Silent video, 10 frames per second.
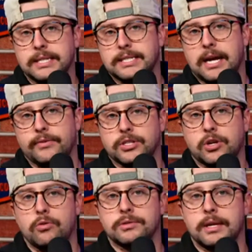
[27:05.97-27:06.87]
see how this
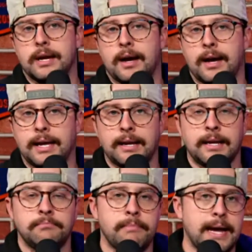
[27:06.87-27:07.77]
goes
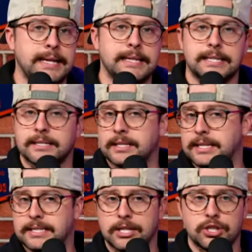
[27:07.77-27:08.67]
in Maine. This is a
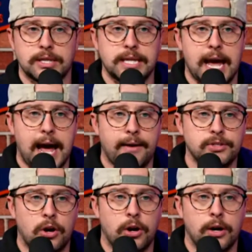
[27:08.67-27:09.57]
decision that the Avs
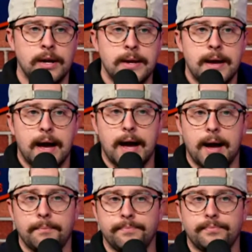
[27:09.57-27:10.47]
are
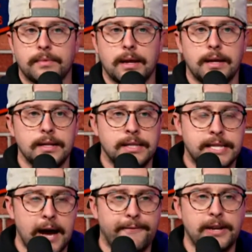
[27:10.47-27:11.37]

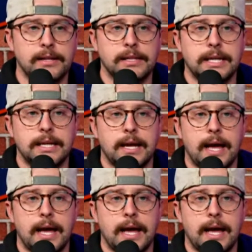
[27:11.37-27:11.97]
definitely